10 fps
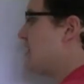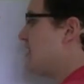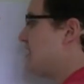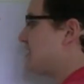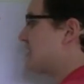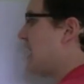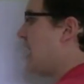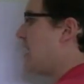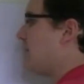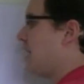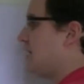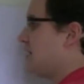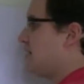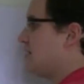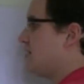this
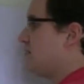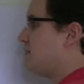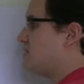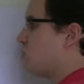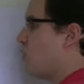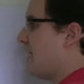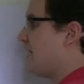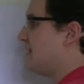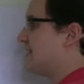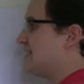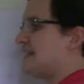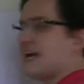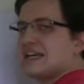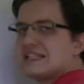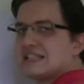comma between the
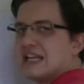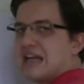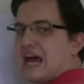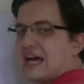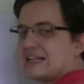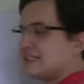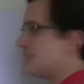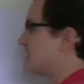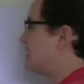second to last